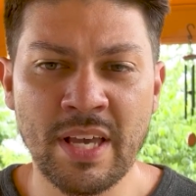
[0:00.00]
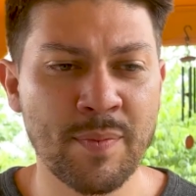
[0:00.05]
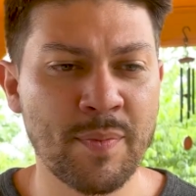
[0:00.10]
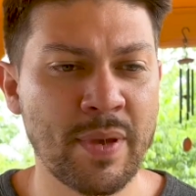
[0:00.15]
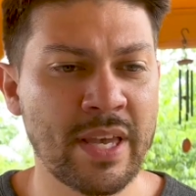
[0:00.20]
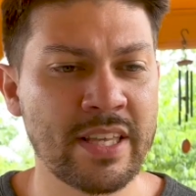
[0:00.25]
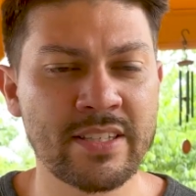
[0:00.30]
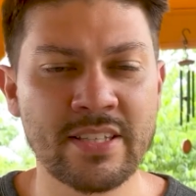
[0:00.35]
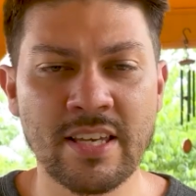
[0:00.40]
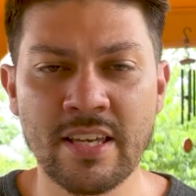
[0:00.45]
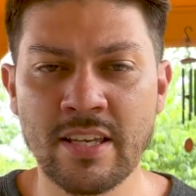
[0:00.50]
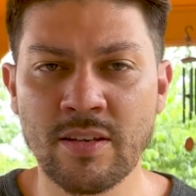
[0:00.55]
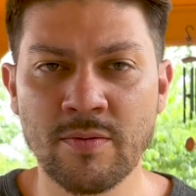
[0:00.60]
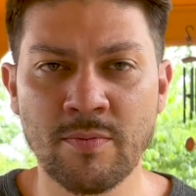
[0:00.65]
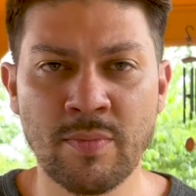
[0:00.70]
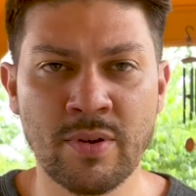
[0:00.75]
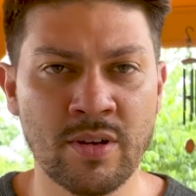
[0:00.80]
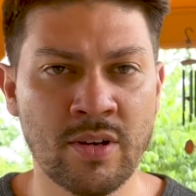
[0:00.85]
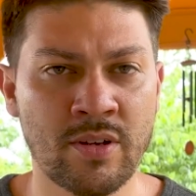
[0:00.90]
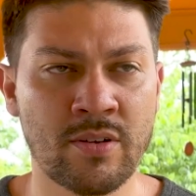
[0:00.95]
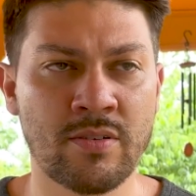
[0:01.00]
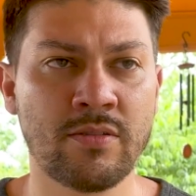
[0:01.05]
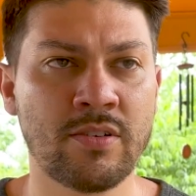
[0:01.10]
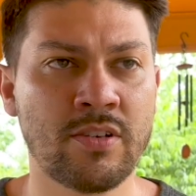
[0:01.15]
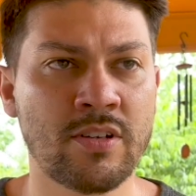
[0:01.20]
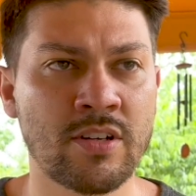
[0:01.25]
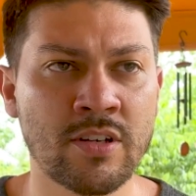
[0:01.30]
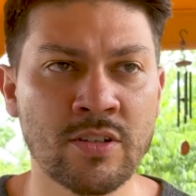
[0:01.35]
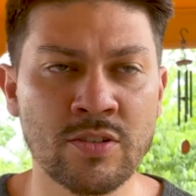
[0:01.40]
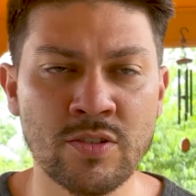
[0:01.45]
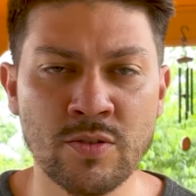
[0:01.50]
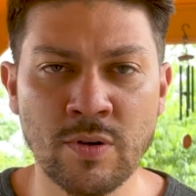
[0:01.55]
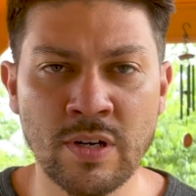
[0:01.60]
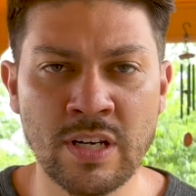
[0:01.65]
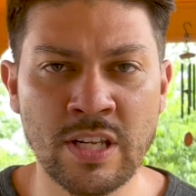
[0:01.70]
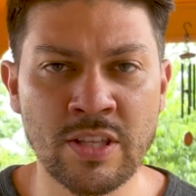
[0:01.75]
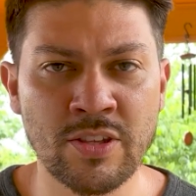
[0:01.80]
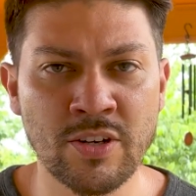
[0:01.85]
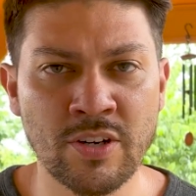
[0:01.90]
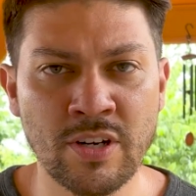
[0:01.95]
It may take about
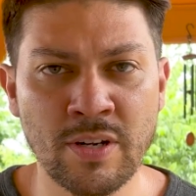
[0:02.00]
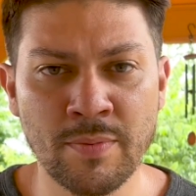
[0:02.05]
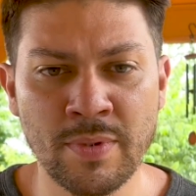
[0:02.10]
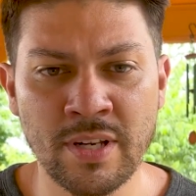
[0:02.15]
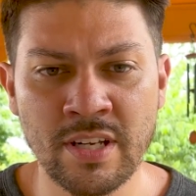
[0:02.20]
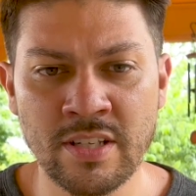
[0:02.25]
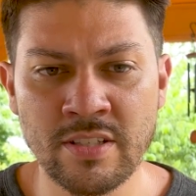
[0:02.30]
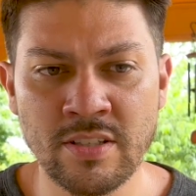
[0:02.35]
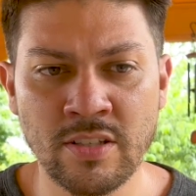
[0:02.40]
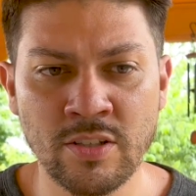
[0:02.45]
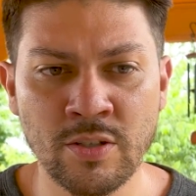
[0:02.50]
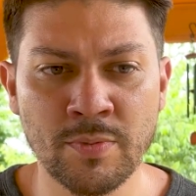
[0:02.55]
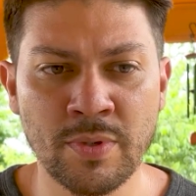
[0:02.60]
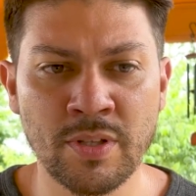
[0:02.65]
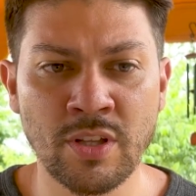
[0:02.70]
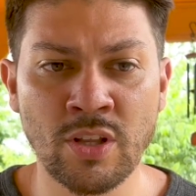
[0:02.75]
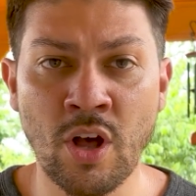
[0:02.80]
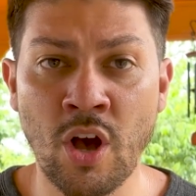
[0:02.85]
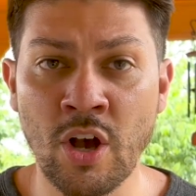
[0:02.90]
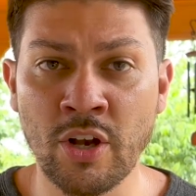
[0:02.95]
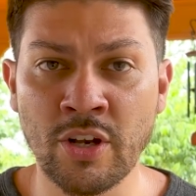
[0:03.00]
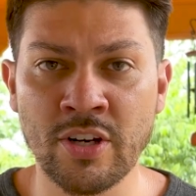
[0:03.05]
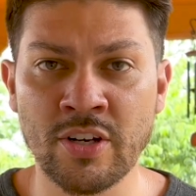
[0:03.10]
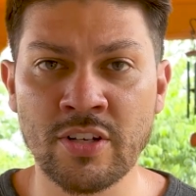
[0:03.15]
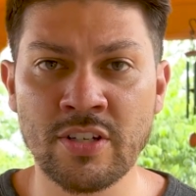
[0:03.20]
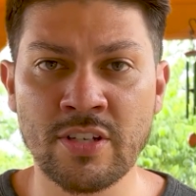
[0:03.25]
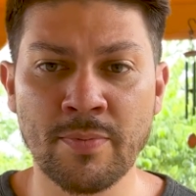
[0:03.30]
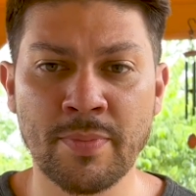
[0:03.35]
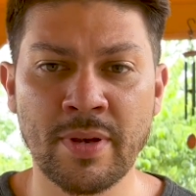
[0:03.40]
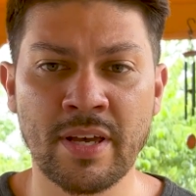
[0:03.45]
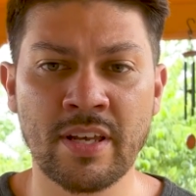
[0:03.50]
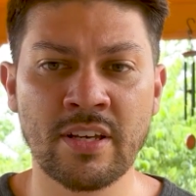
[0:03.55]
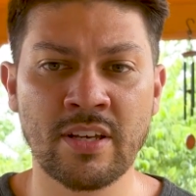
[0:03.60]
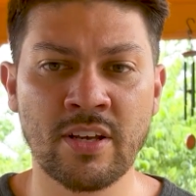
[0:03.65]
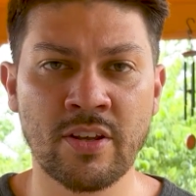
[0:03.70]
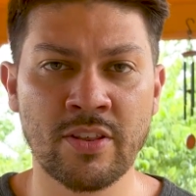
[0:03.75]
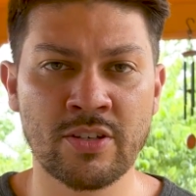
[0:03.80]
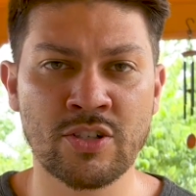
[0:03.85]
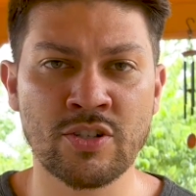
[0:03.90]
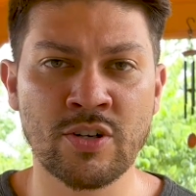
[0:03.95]
20-30 minutes, a little bit longer
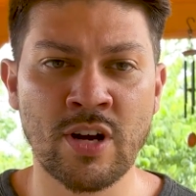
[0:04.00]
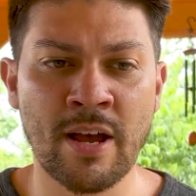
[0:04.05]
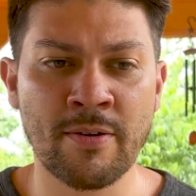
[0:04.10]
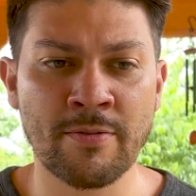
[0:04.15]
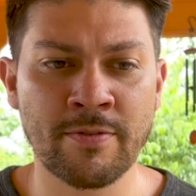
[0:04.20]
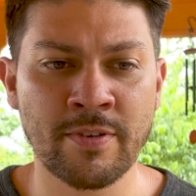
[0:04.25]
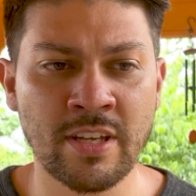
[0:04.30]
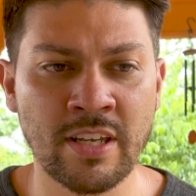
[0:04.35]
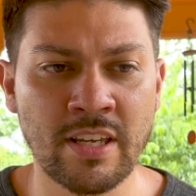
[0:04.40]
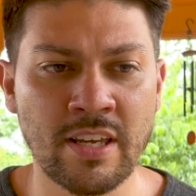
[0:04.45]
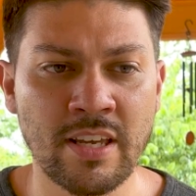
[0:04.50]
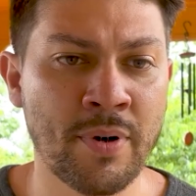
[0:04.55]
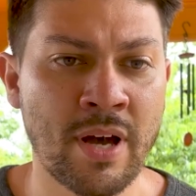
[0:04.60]
depending on the traffic,